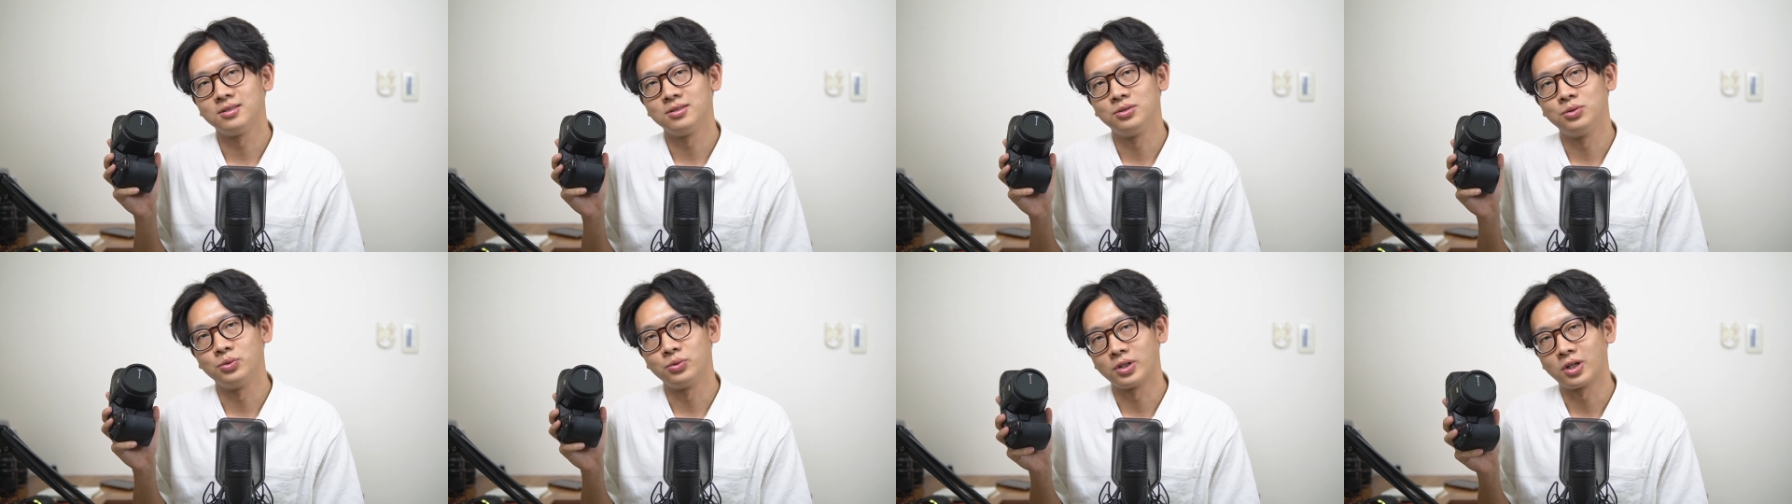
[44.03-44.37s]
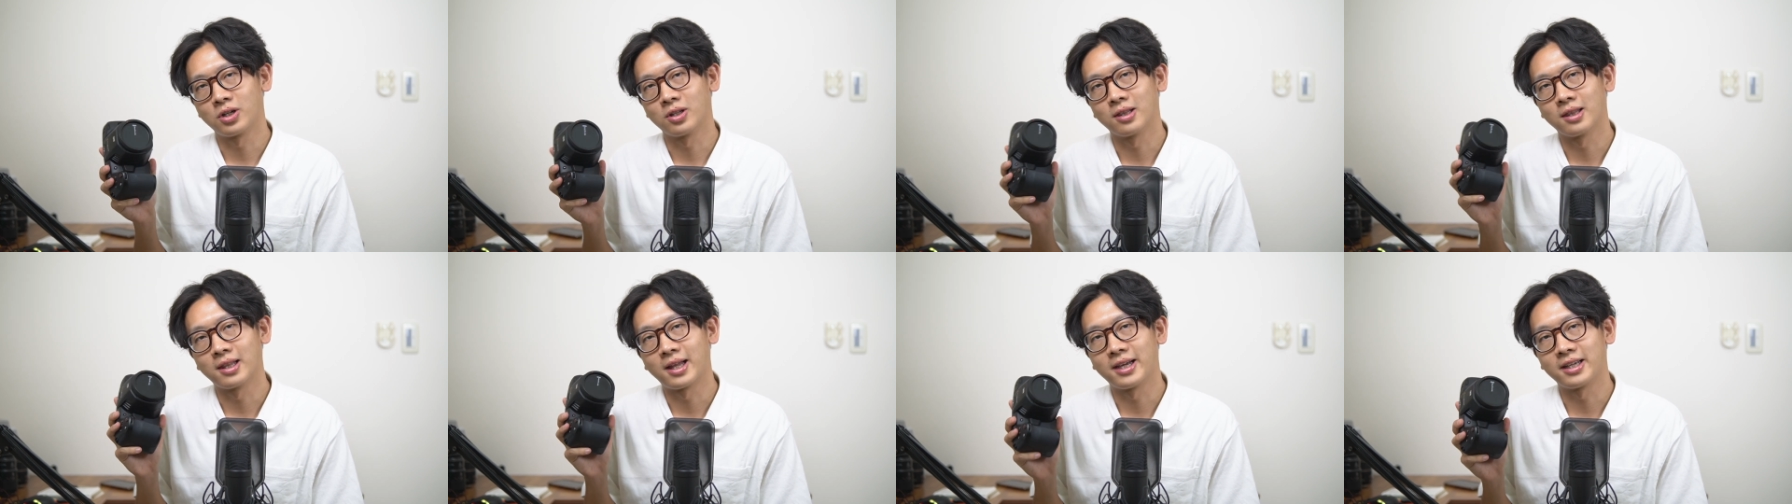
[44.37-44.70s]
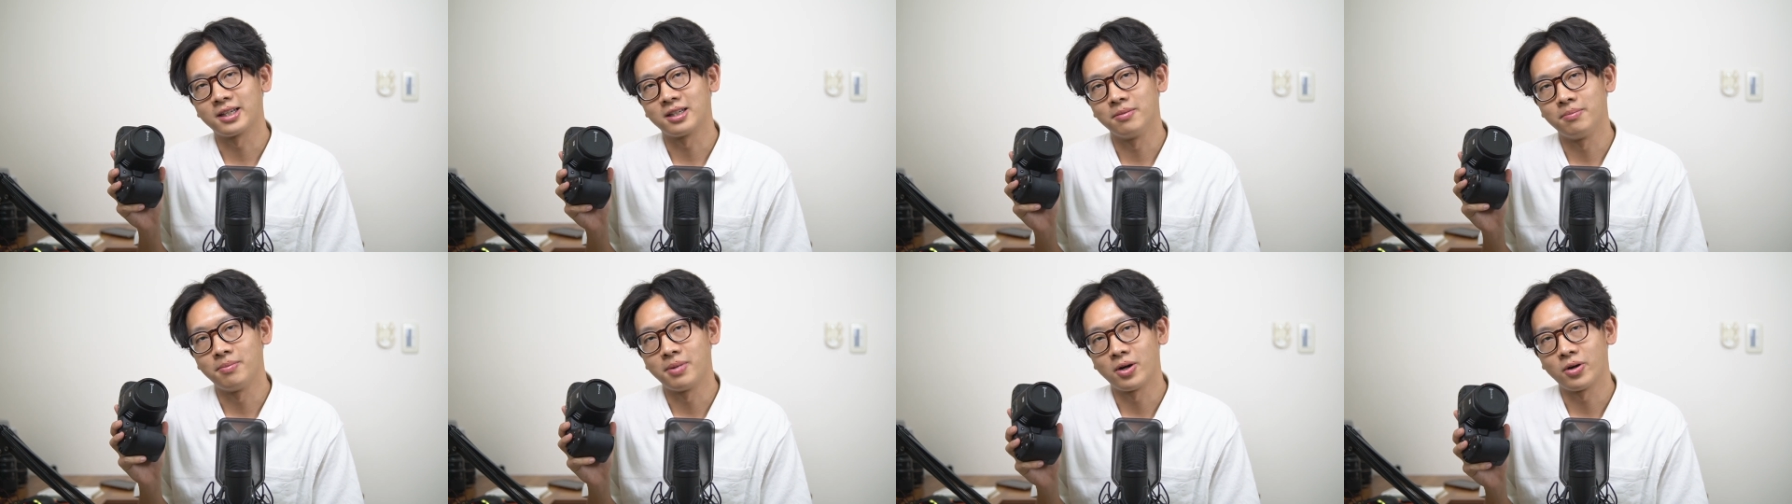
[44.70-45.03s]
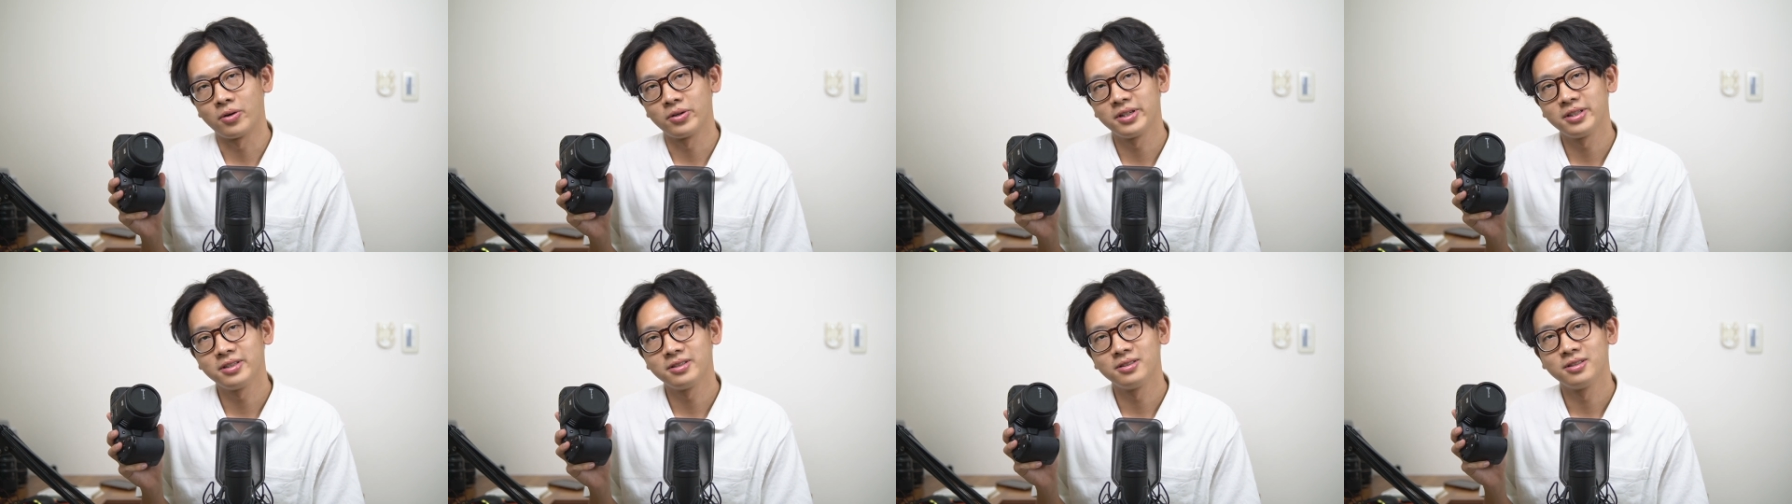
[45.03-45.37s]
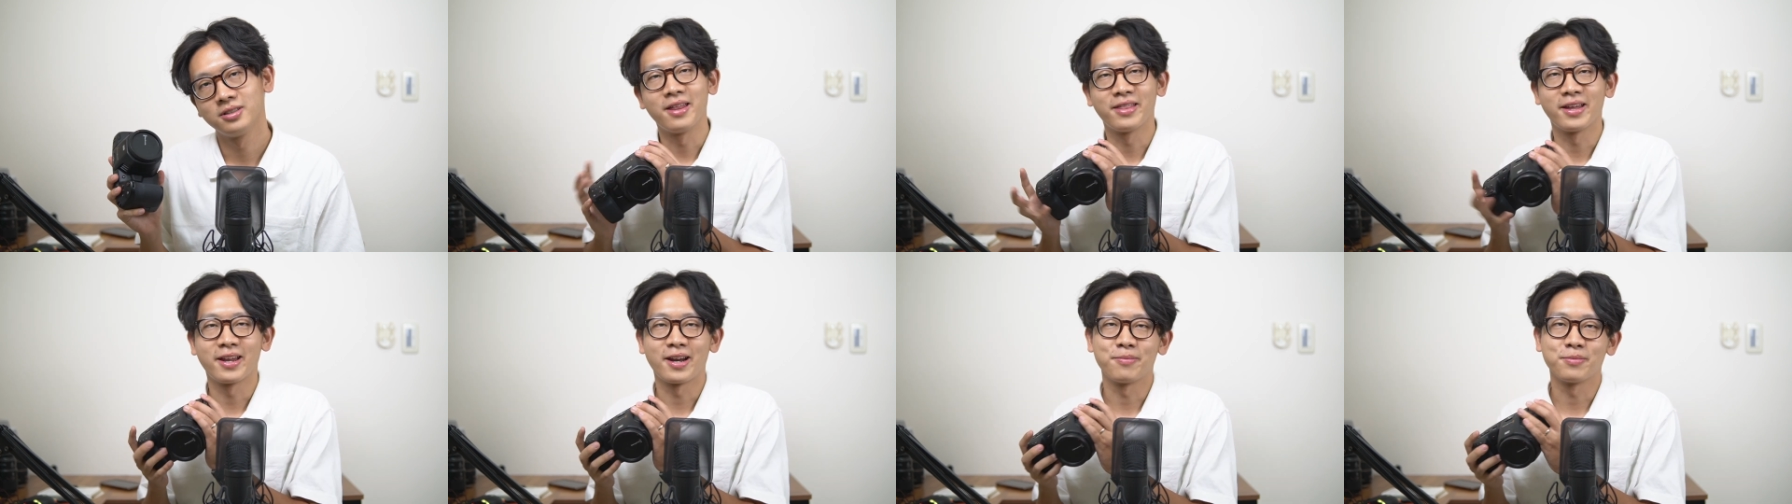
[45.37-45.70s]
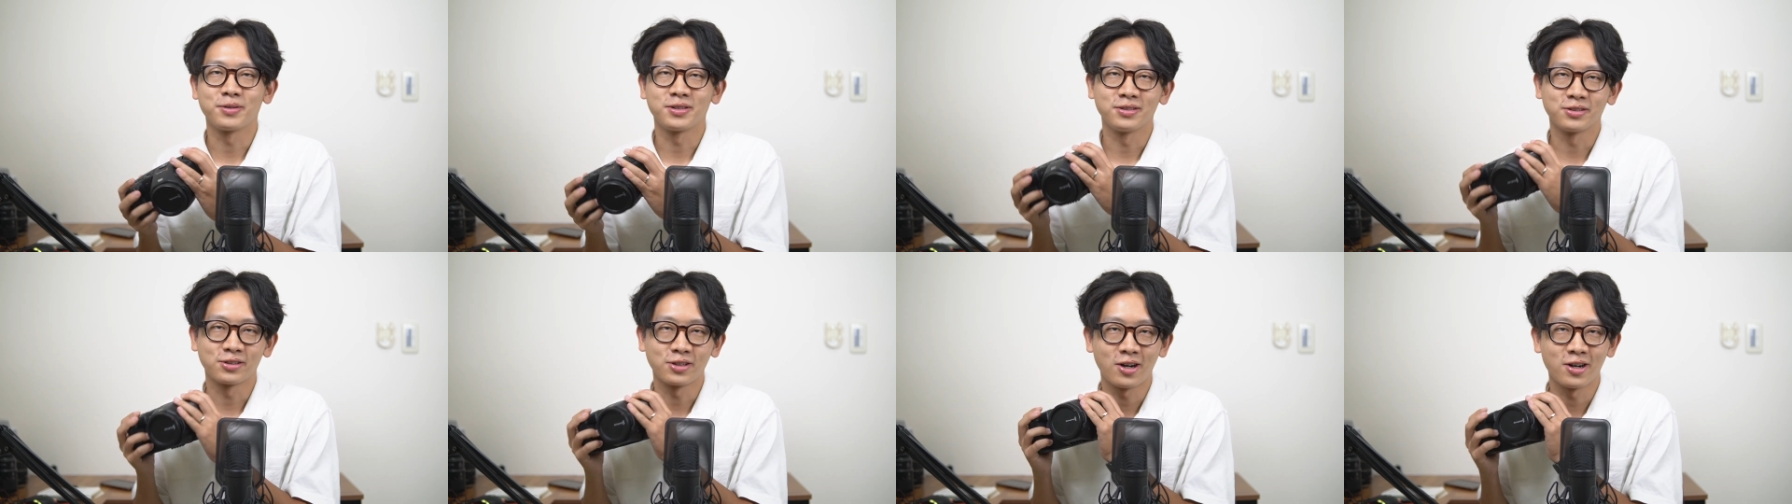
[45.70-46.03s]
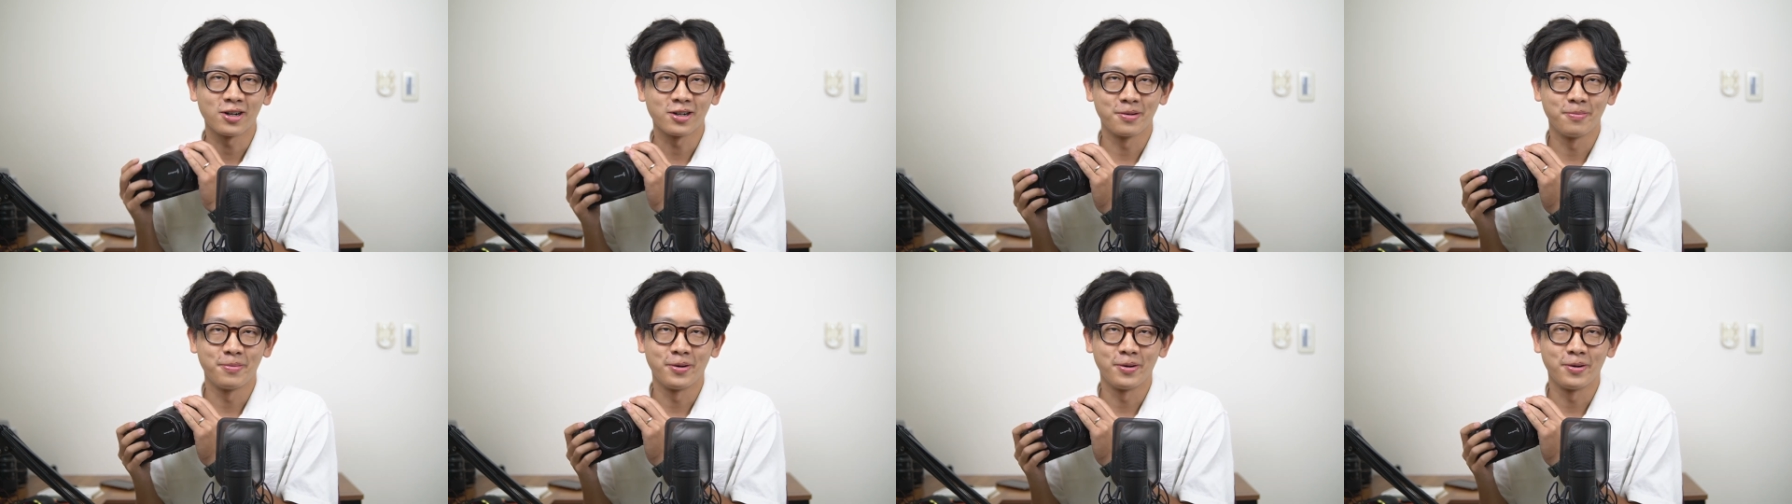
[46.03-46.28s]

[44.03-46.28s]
do not like about it and that I'm going to talk